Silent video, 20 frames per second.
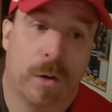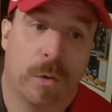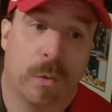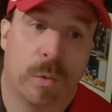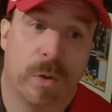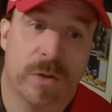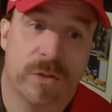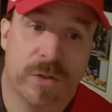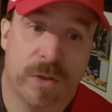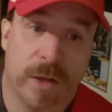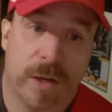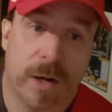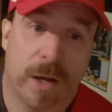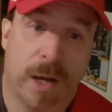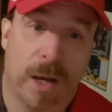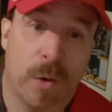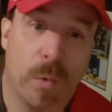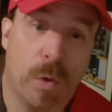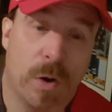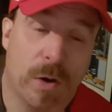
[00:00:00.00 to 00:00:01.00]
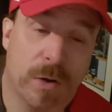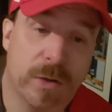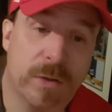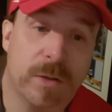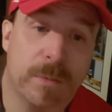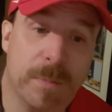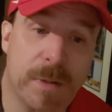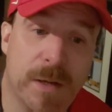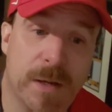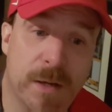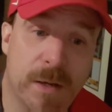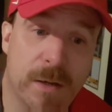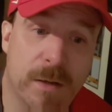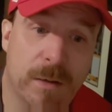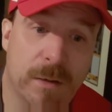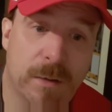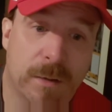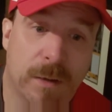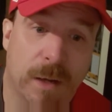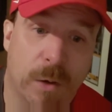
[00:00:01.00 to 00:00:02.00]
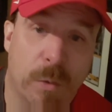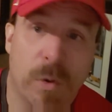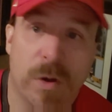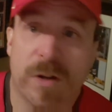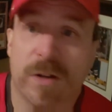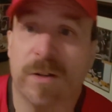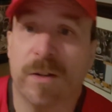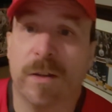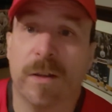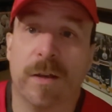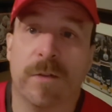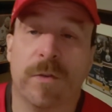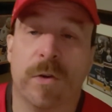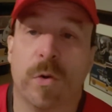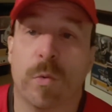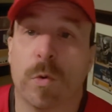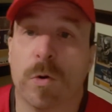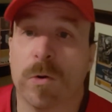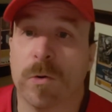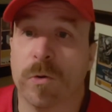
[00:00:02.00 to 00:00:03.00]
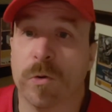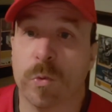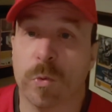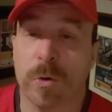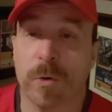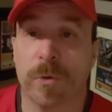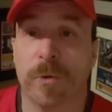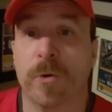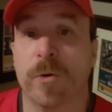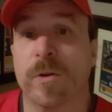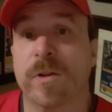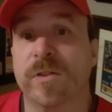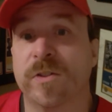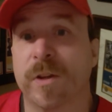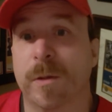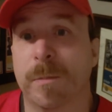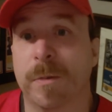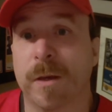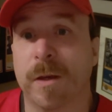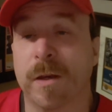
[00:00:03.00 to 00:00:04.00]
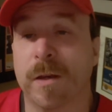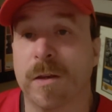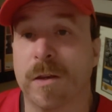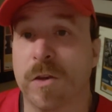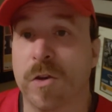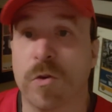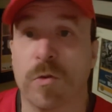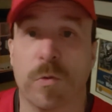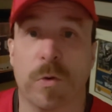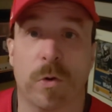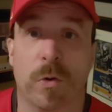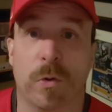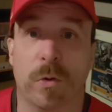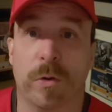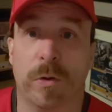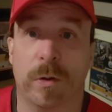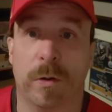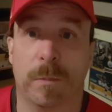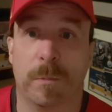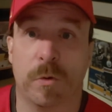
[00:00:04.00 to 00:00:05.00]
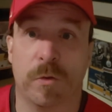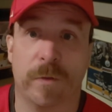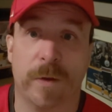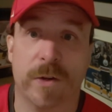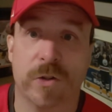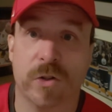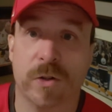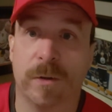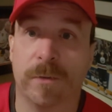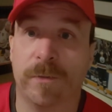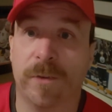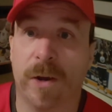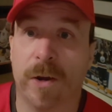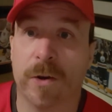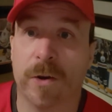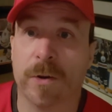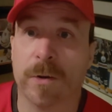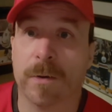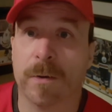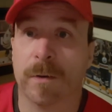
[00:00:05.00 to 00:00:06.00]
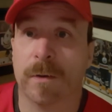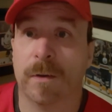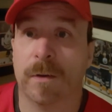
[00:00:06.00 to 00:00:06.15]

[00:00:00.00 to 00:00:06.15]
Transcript: was that I wanted to live in a world where a 30-something year old professional fighter,